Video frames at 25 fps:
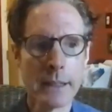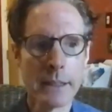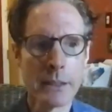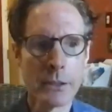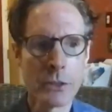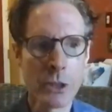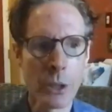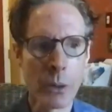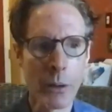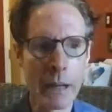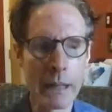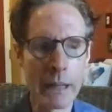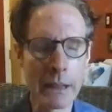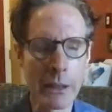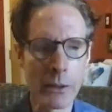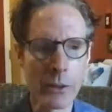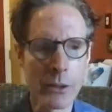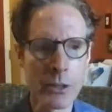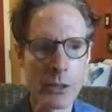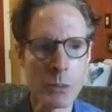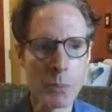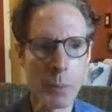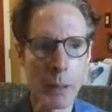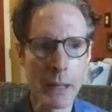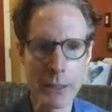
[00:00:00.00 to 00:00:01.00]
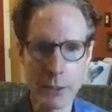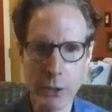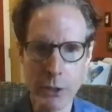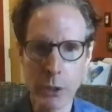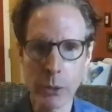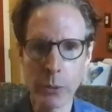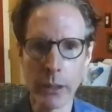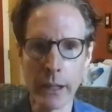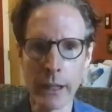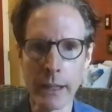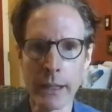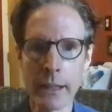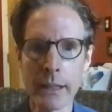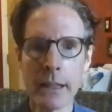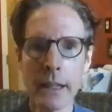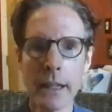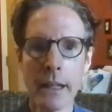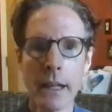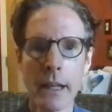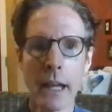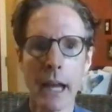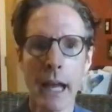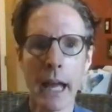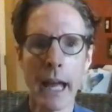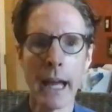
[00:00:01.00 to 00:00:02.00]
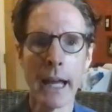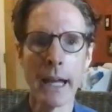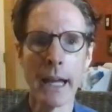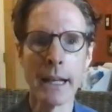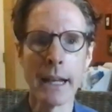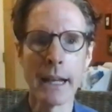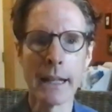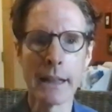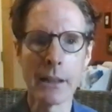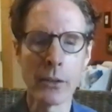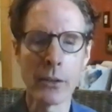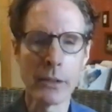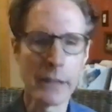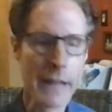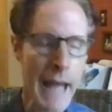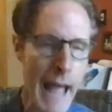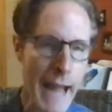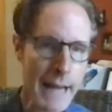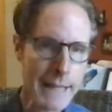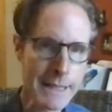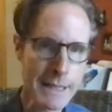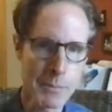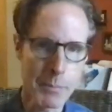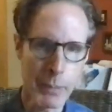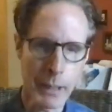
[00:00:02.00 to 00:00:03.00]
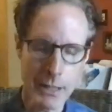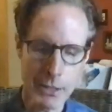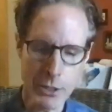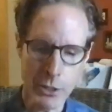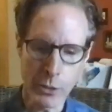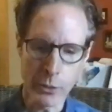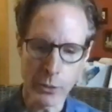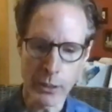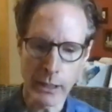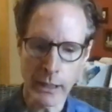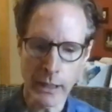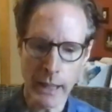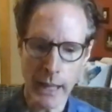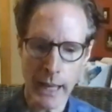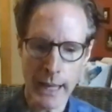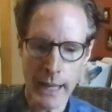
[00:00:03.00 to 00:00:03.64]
So I learned by doing, and I learned acting by doing,